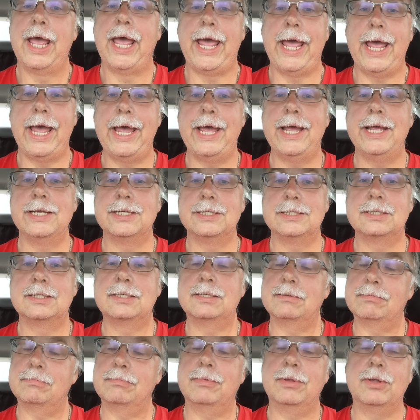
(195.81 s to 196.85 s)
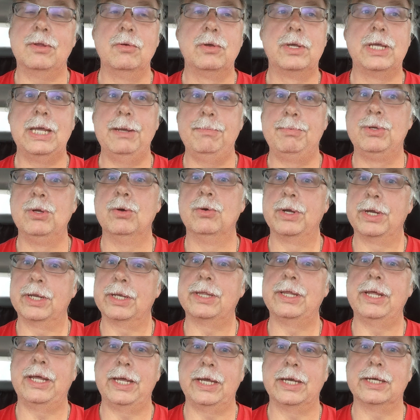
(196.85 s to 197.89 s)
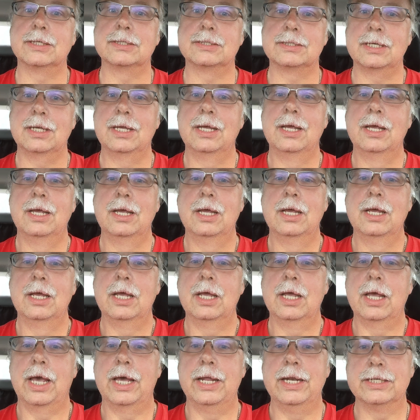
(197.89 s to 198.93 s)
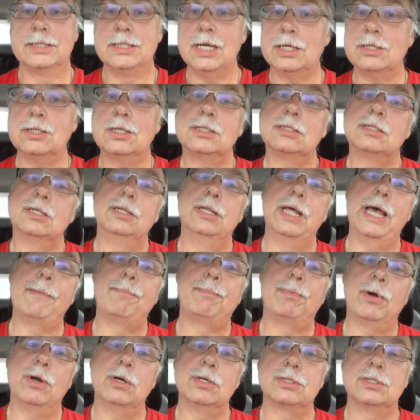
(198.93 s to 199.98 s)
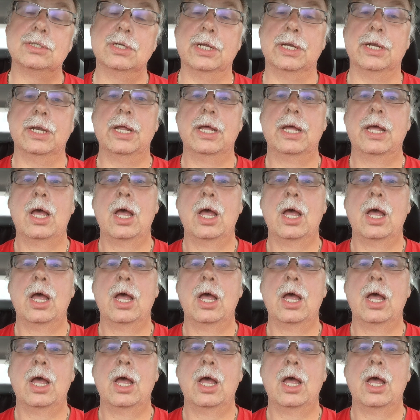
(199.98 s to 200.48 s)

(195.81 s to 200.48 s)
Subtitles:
as you keep doing things, and it's not just to that person,